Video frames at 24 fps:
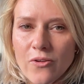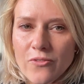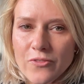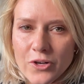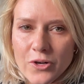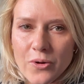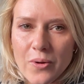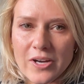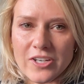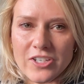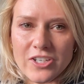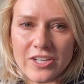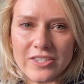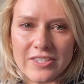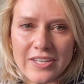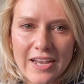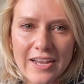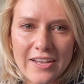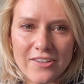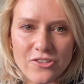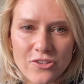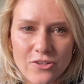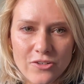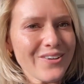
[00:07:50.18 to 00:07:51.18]
of your questions
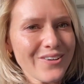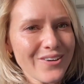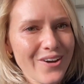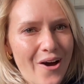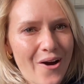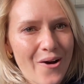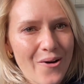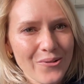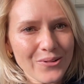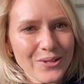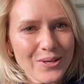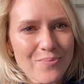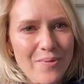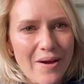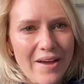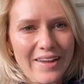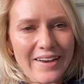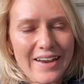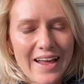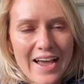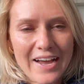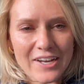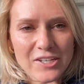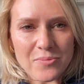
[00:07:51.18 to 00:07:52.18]
answered, not only by
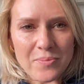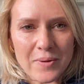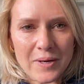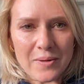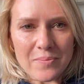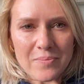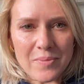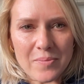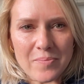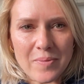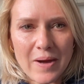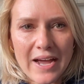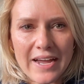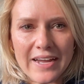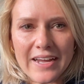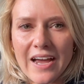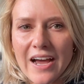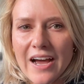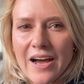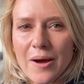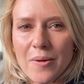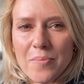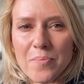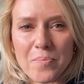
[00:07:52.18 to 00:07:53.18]
an expert, but by
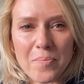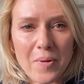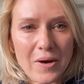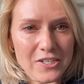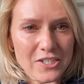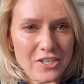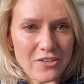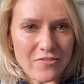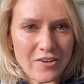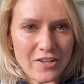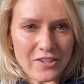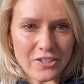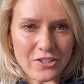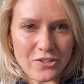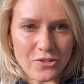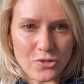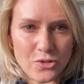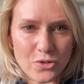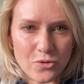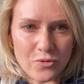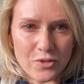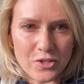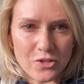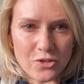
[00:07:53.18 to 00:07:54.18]
a bunch of other
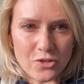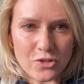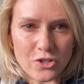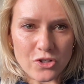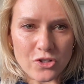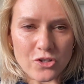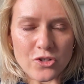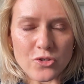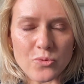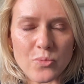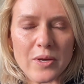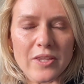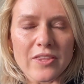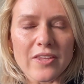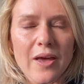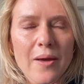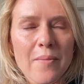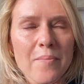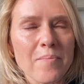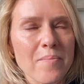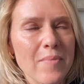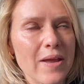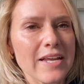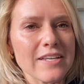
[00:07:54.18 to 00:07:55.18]
user researchers with
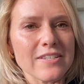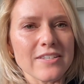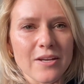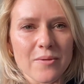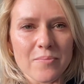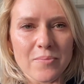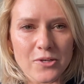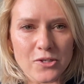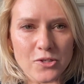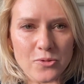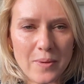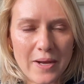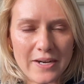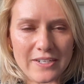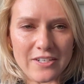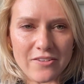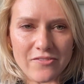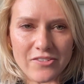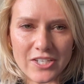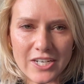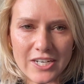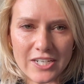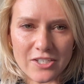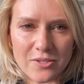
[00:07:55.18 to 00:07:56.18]
amazing
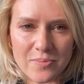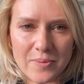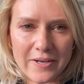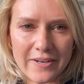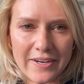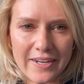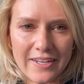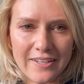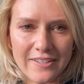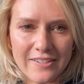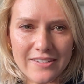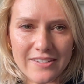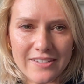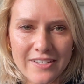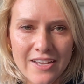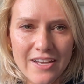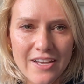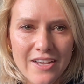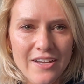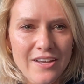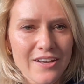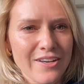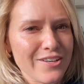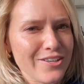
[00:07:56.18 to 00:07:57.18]
perspectives and experience,
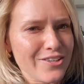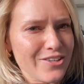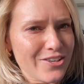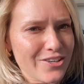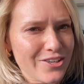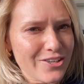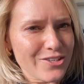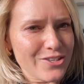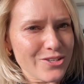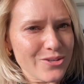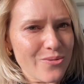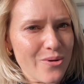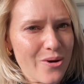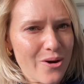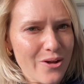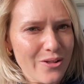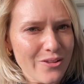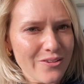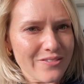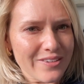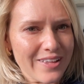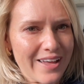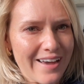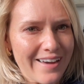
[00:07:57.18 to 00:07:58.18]
you can do all
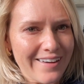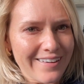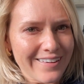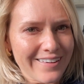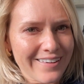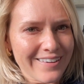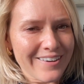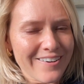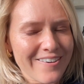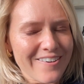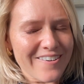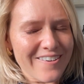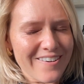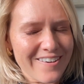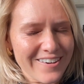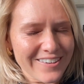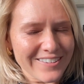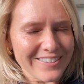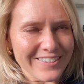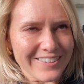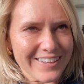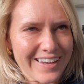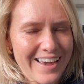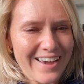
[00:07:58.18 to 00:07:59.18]
of that on
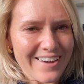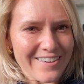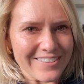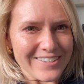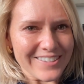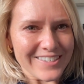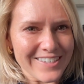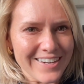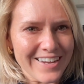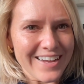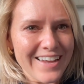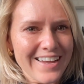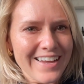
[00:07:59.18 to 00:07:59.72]
your couch